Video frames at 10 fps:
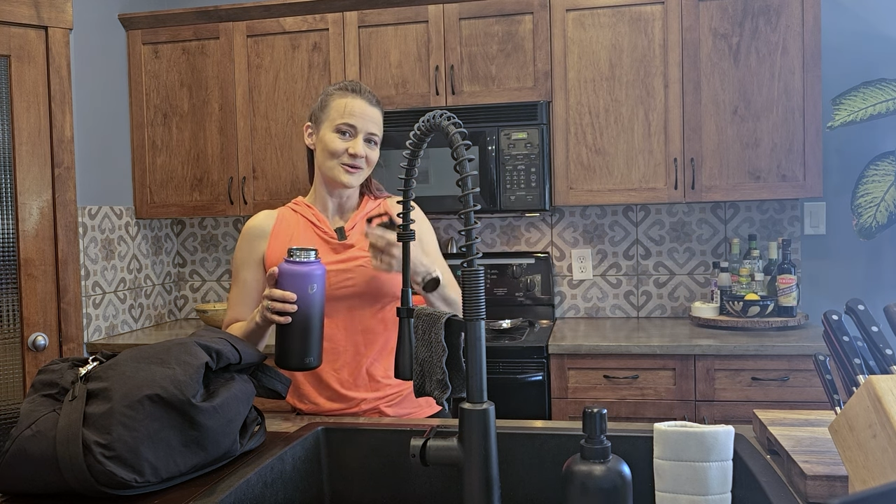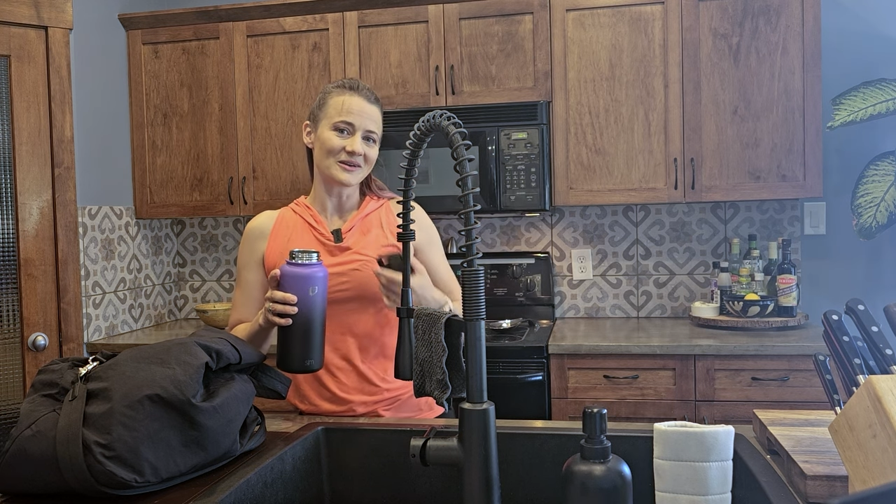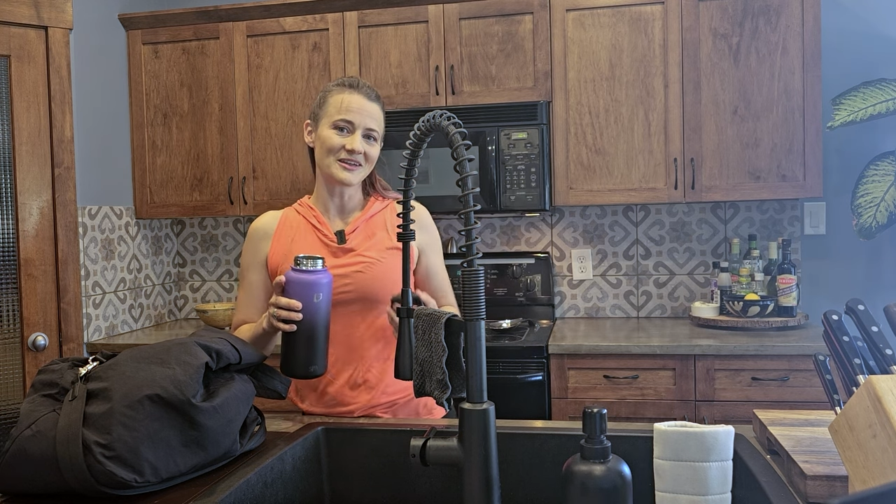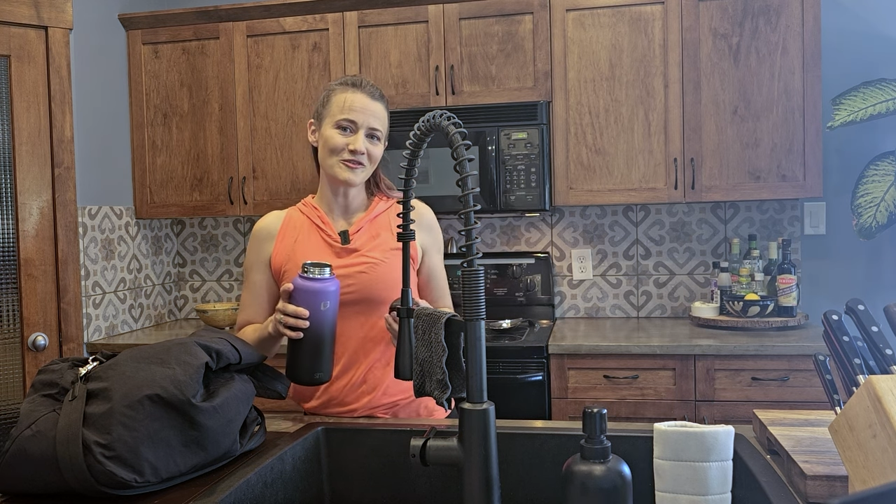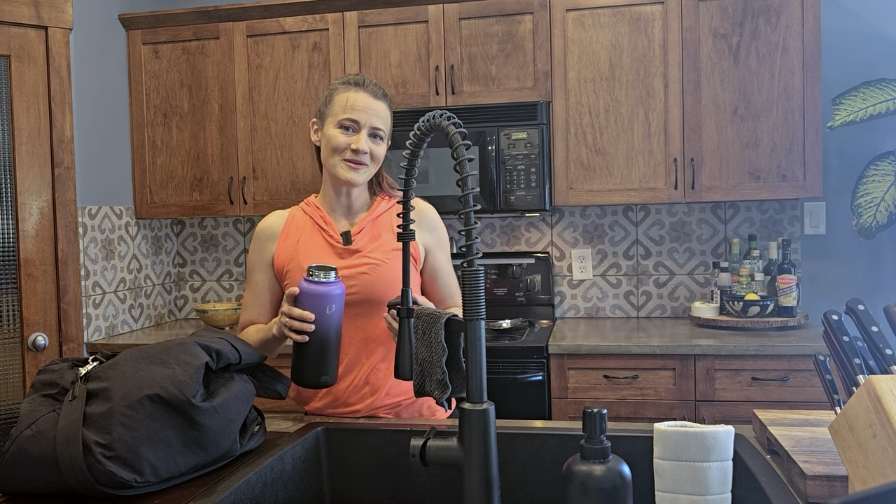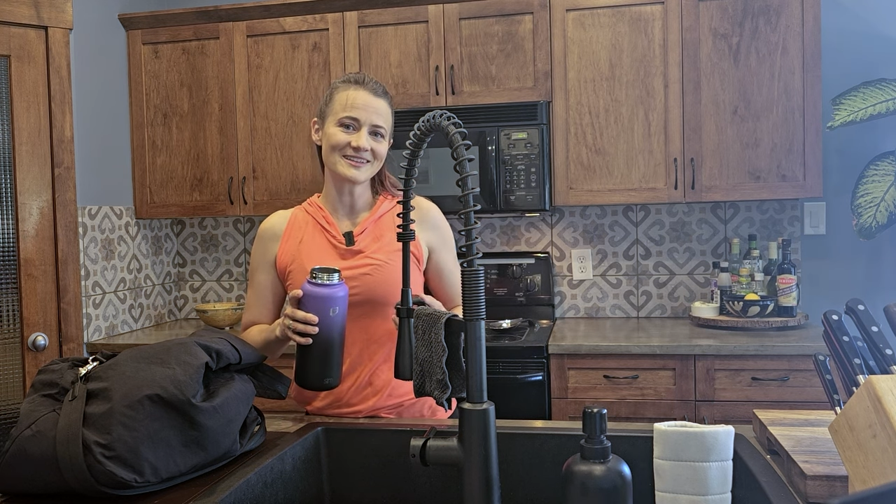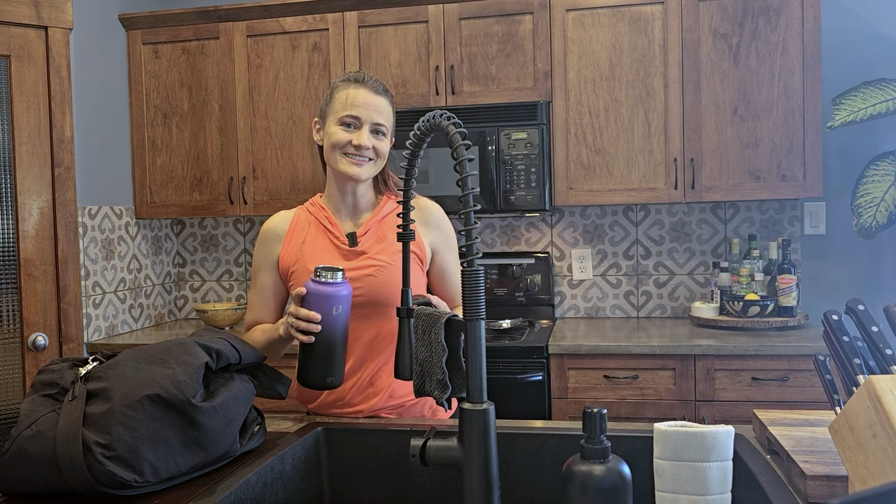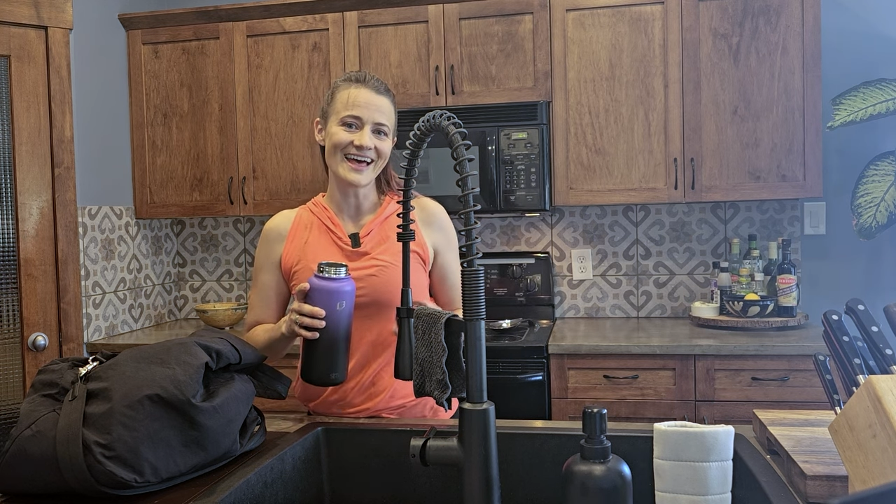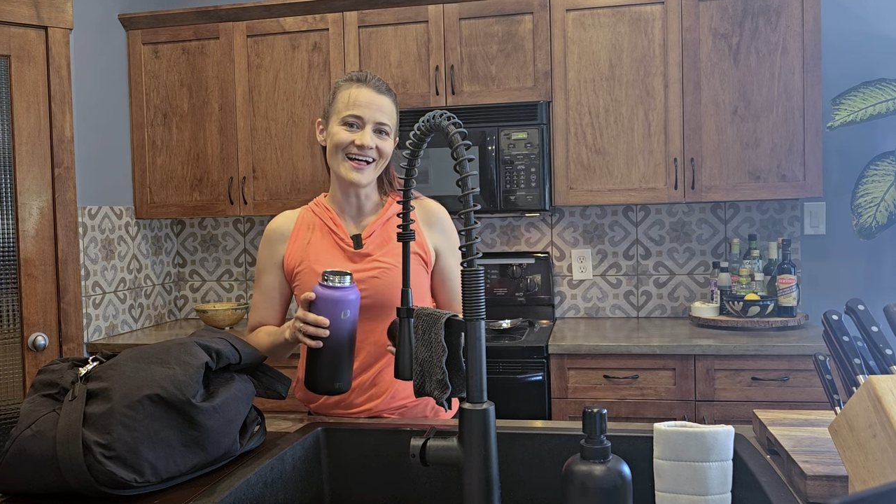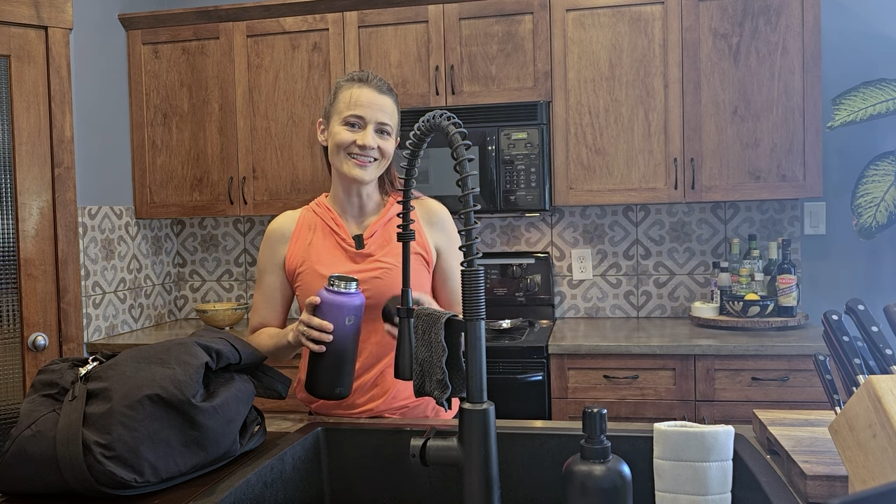were giving me
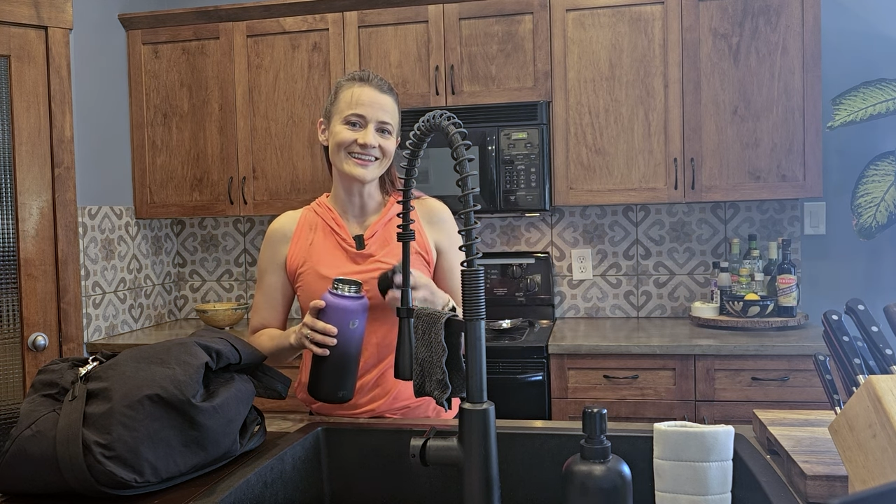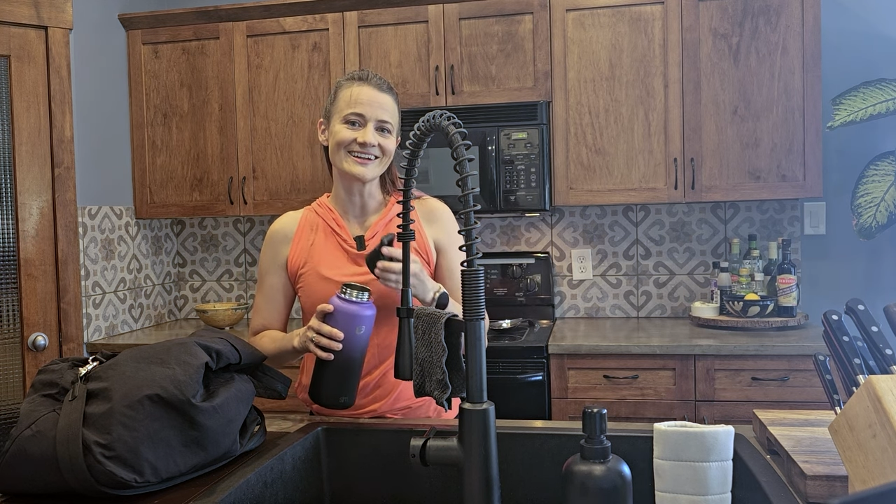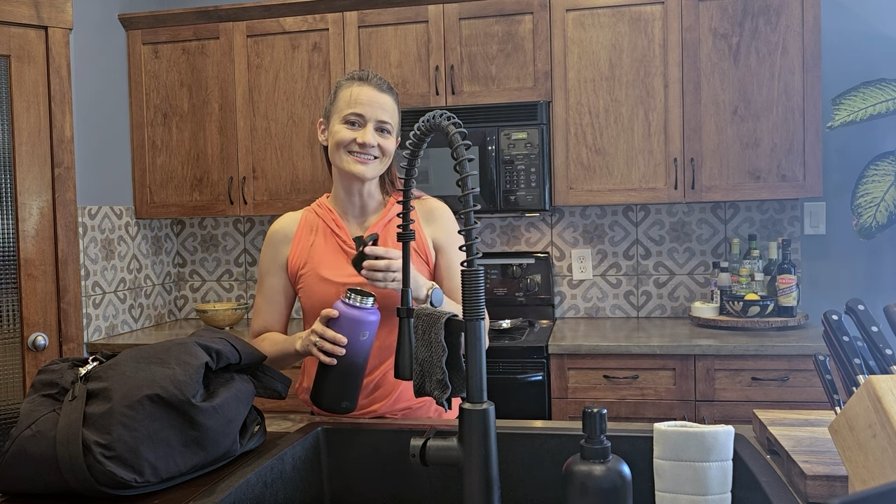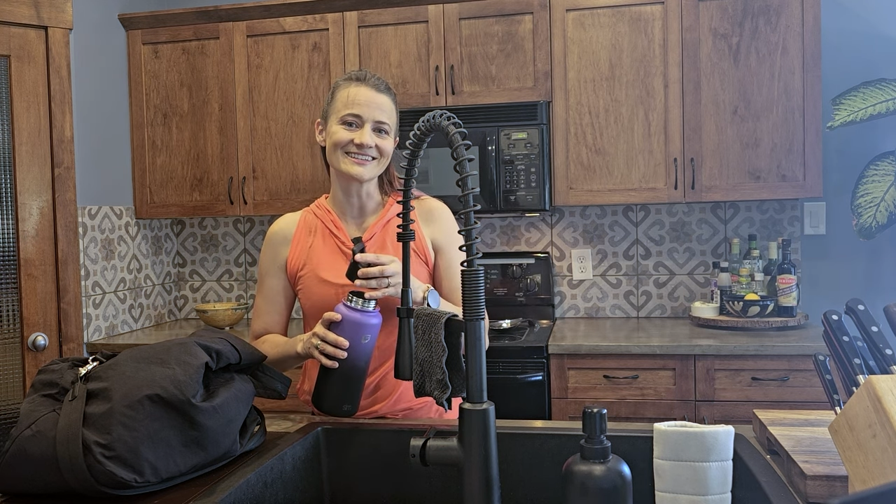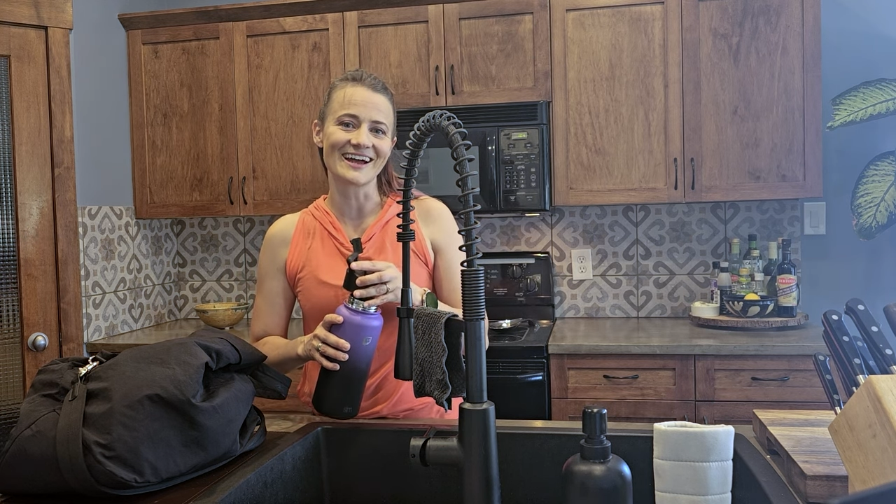the telltale